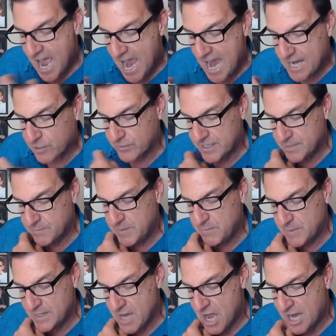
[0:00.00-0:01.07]
I agree to
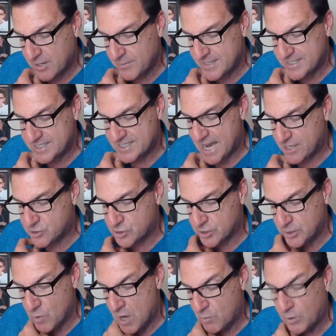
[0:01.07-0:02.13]
be monogamous
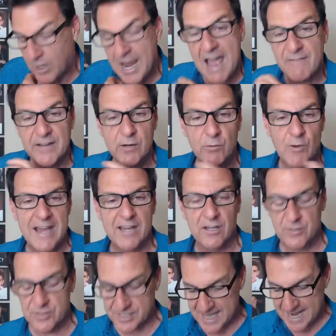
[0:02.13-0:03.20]
sexually while we're having
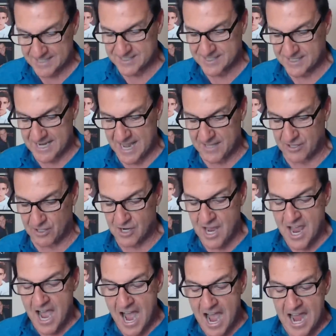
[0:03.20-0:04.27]
regular sex together.
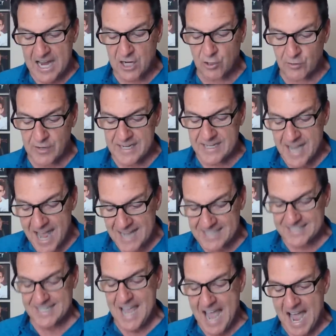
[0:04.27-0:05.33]
I agree
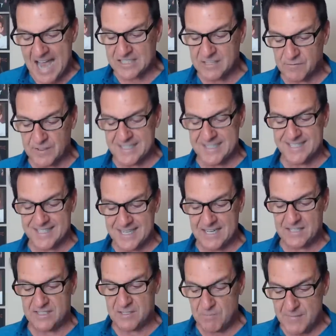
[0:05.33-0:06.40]
not to actively
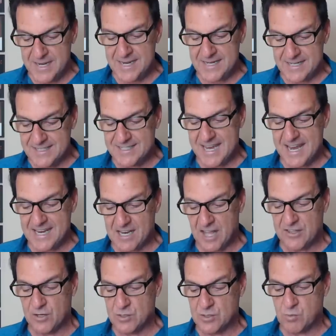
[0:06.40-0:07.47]
seek to meet and date
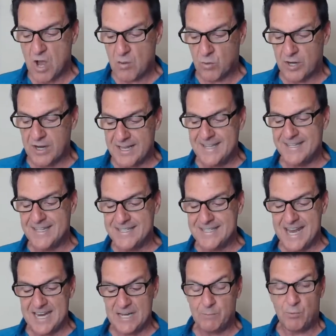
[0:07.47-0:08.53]
others while we're in the
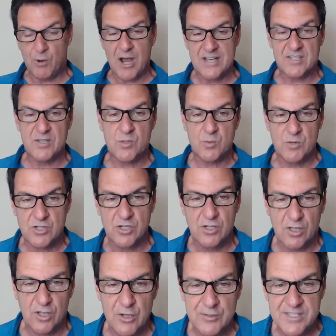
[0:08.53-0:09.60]
dating process, which
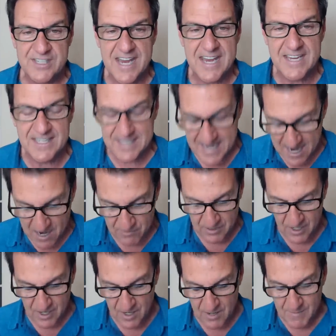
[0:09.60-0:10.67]
includes taking
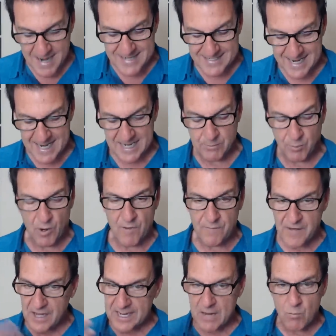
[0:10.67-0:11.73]
down my dating
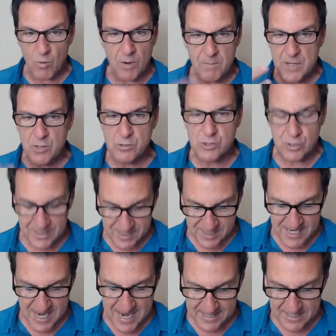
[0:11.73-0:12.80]
profile. Again, we're mutually
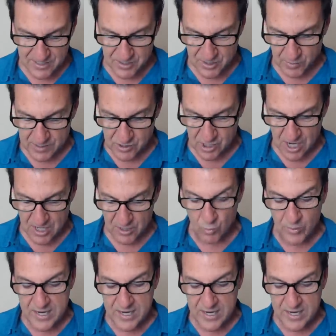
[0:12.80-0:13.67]
saying this to each other.